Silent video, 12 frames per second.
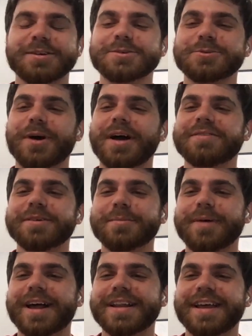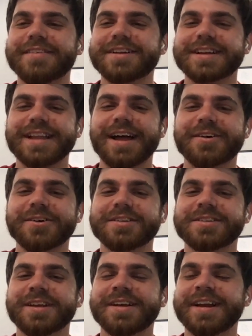wife at about eleven o'clock on
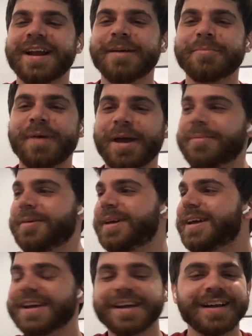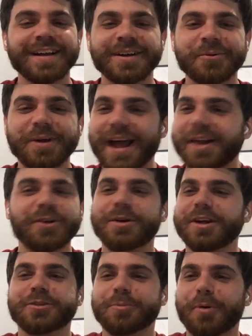Sunday night. Babe, we got to go
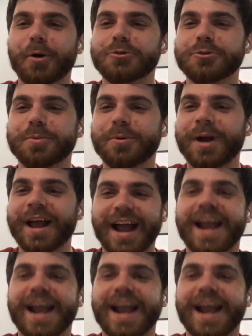get some poster board. I got an